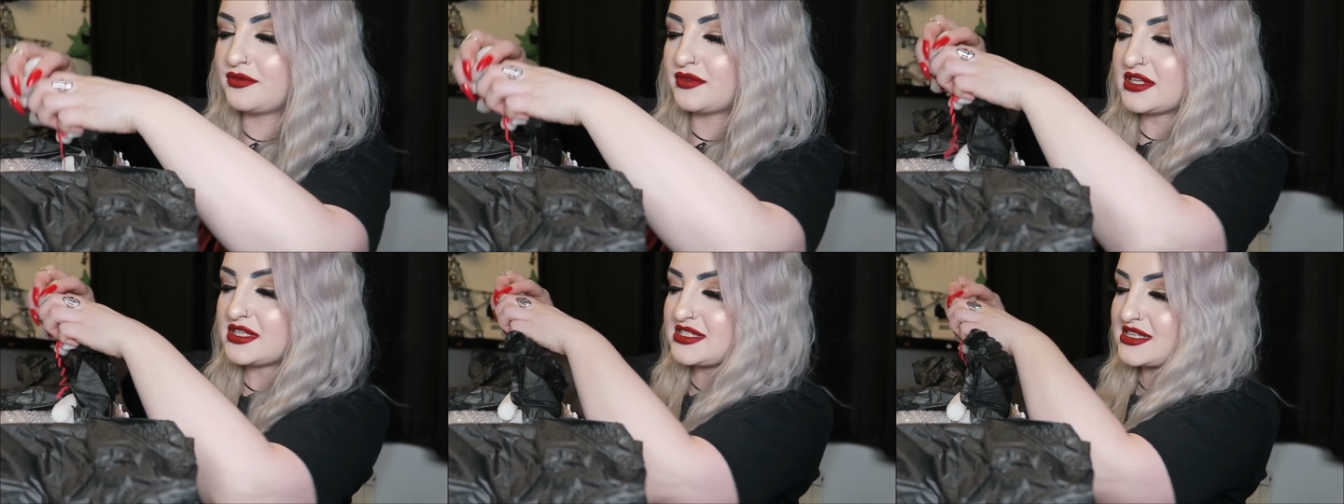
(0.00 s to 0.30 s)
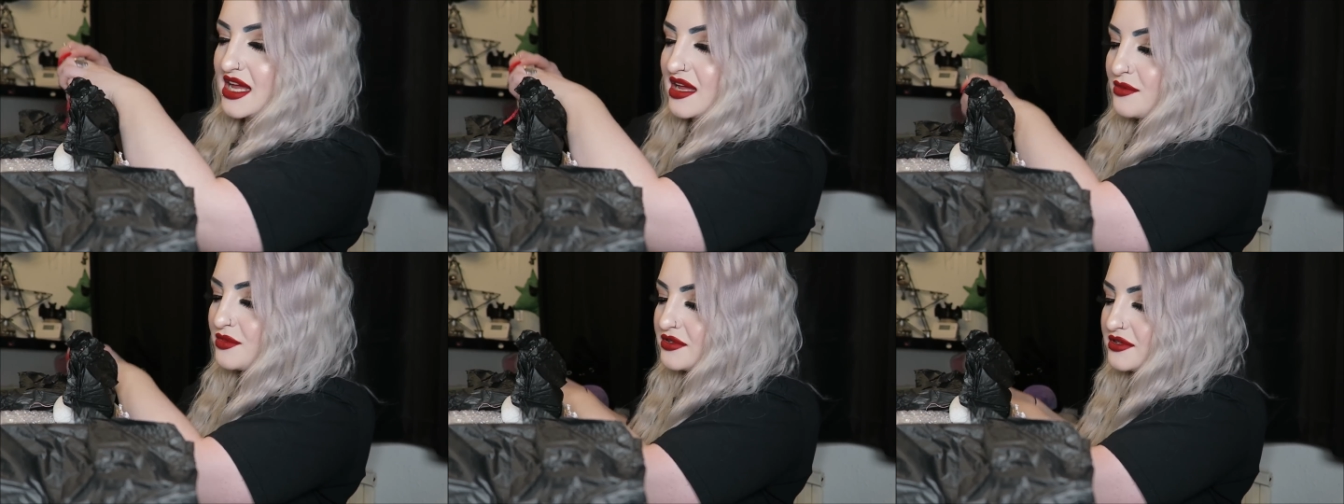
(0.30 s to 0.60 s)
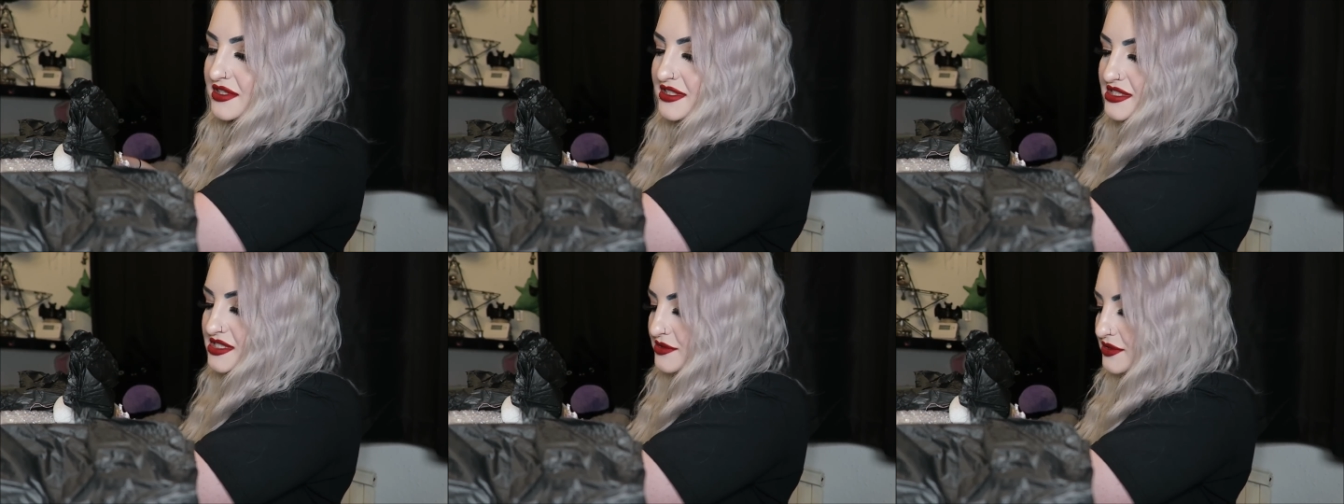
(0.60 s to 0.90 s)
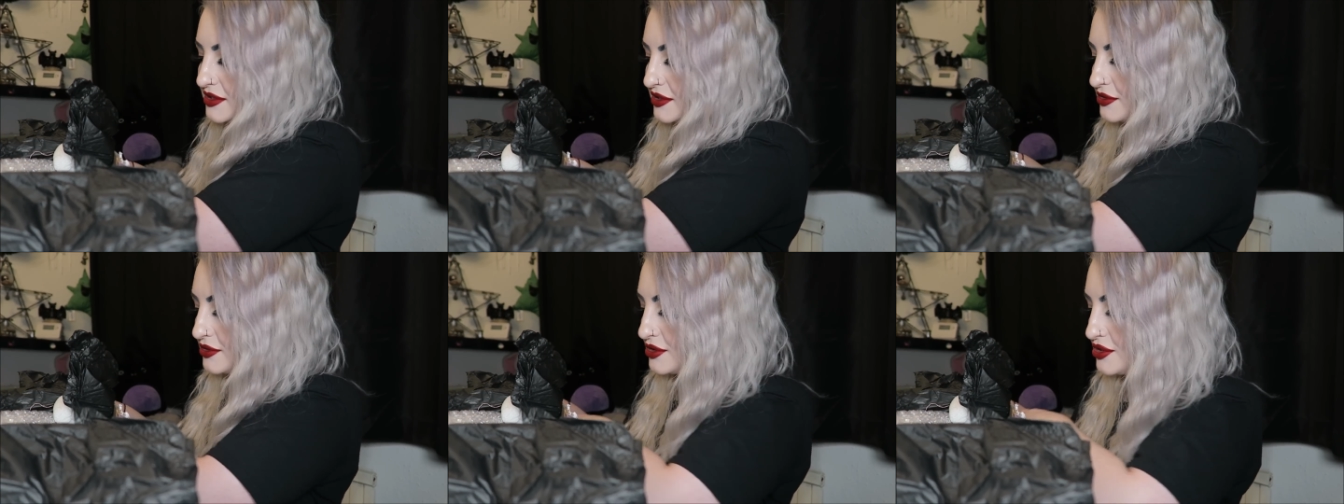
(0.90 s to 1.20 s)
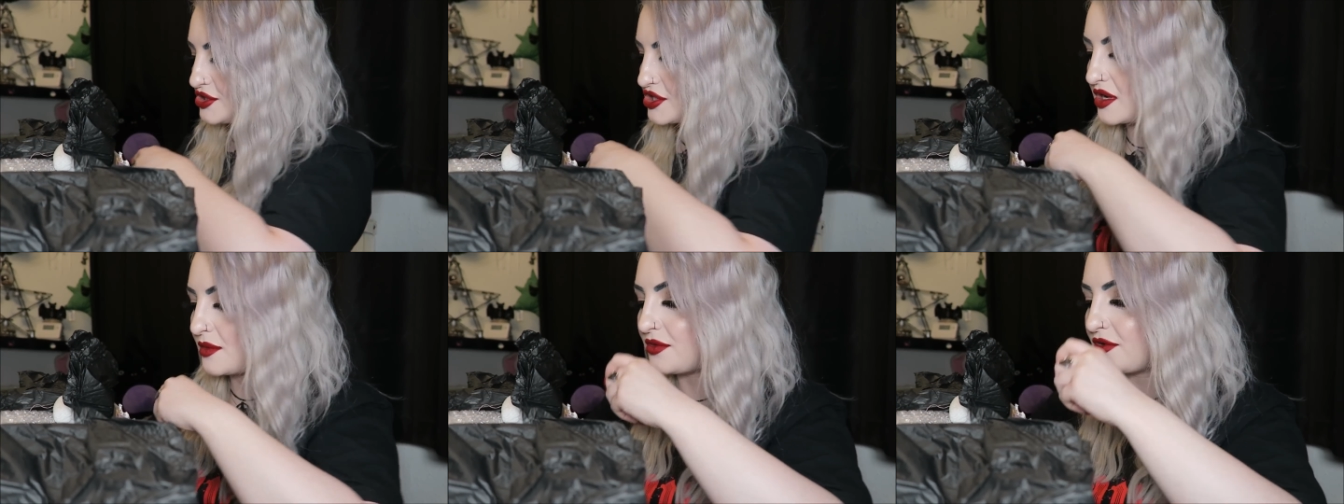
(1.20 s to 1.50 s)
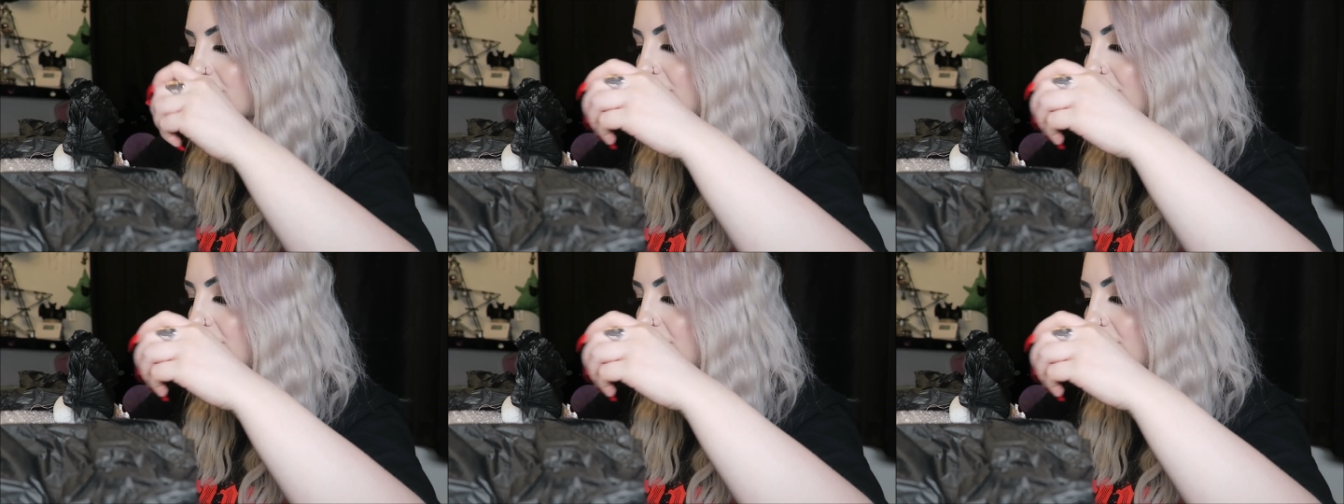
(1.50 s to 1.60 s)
This table is doing a good job